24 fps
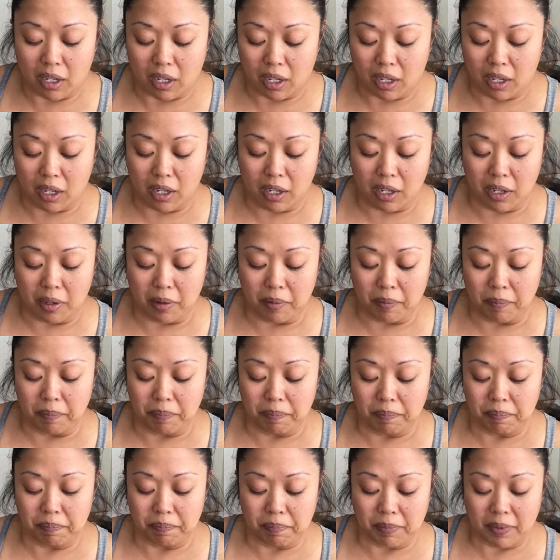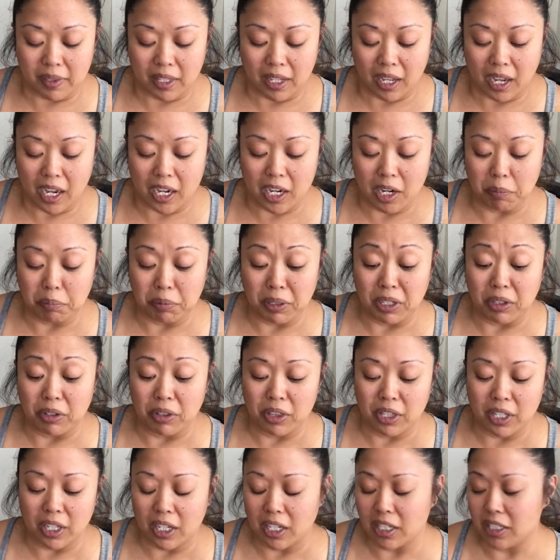um, I upload
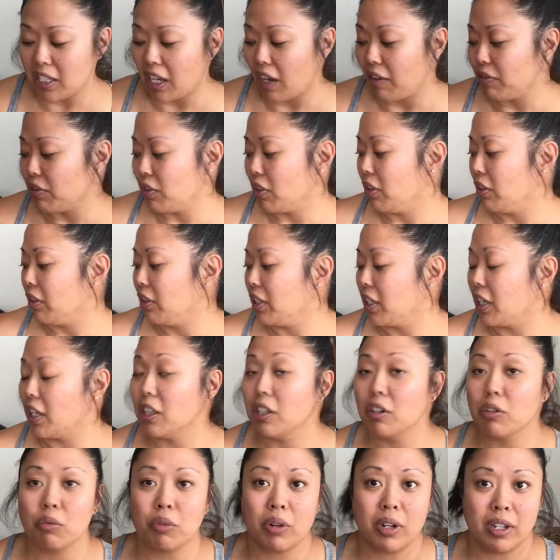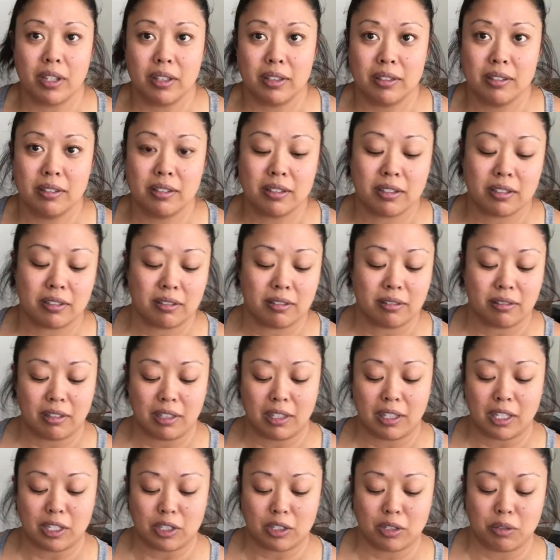this after all the other ones,
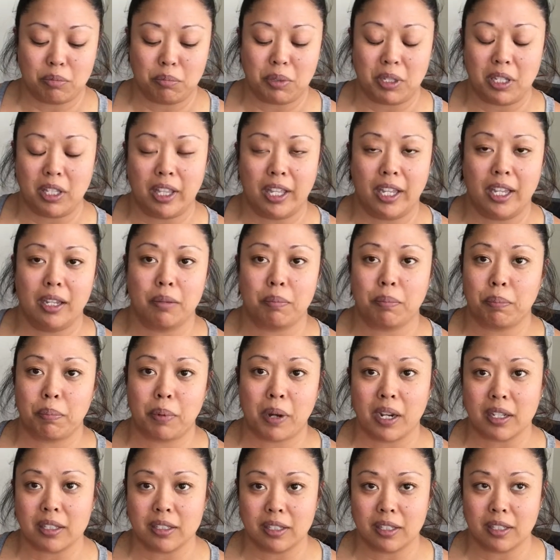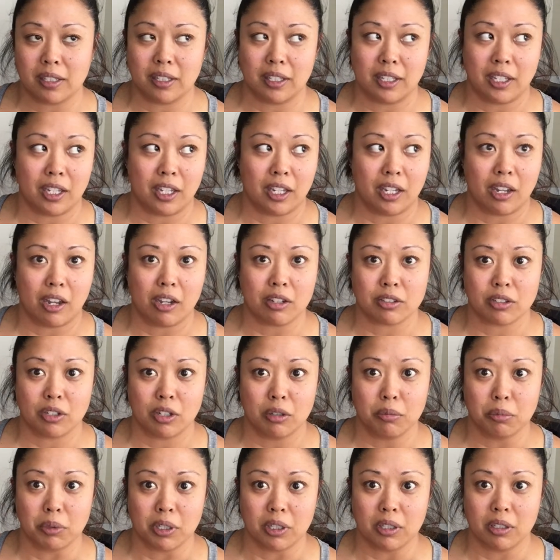this will be like practically
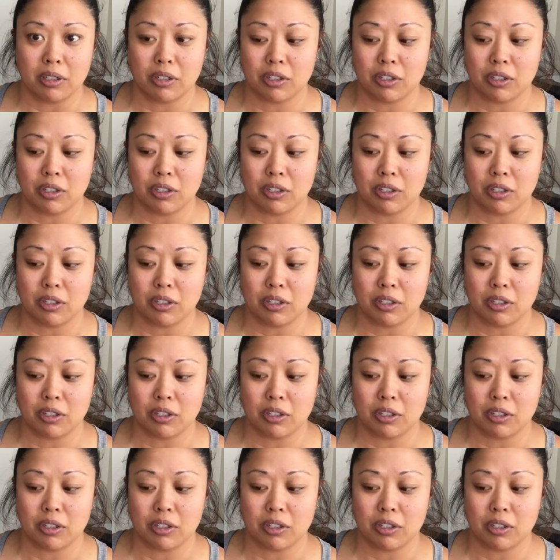October.